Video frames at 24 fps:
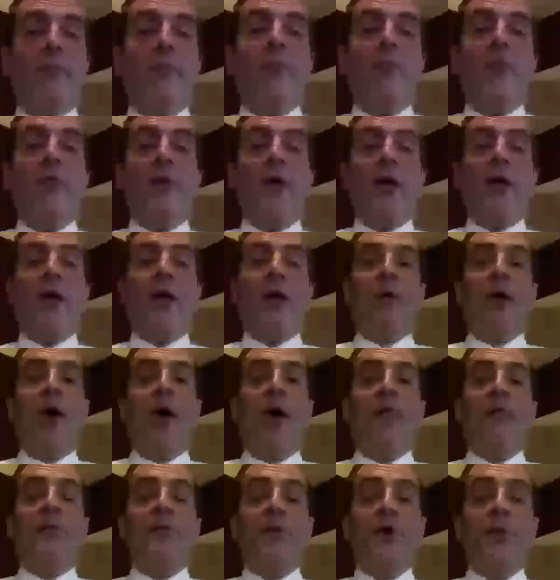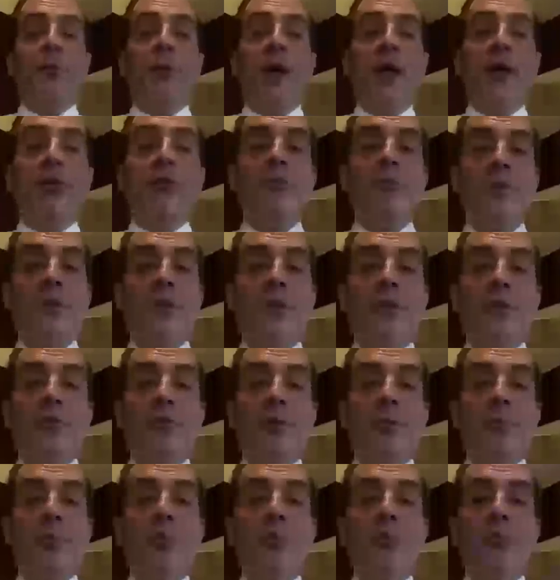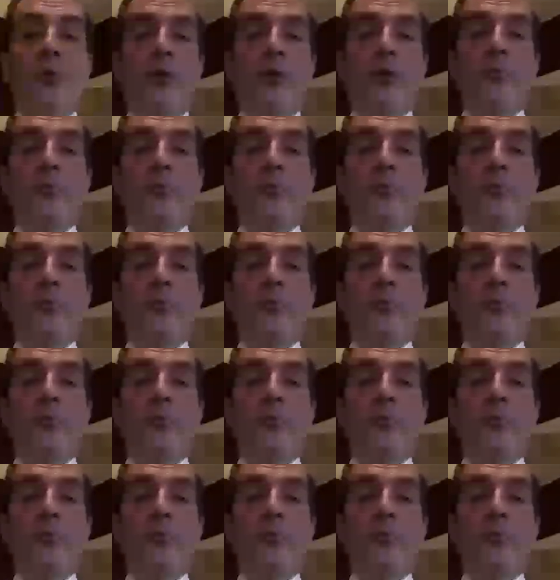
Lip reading: offer no benefit in removal.